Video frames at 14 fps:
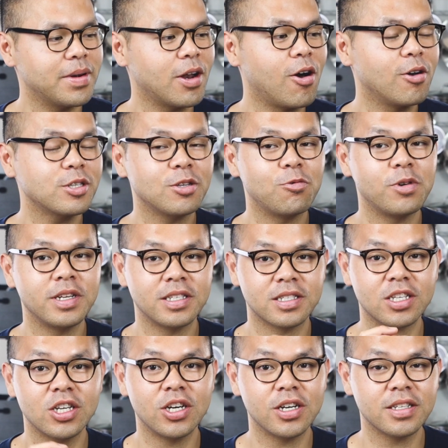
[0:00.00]
but also when it's
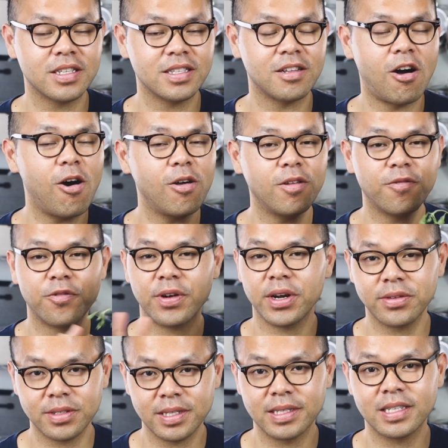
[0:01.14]
cooked, all the
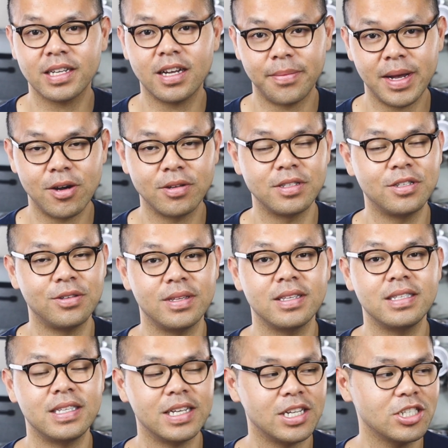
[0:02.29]
fragrances come out into the
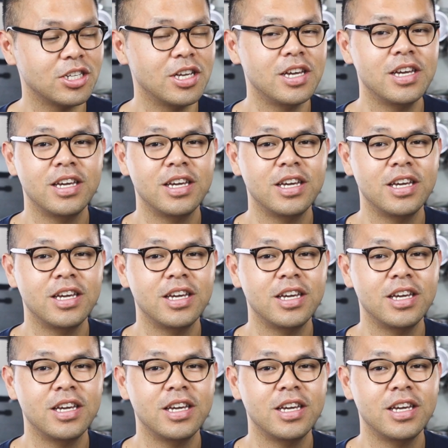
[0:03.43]
dish.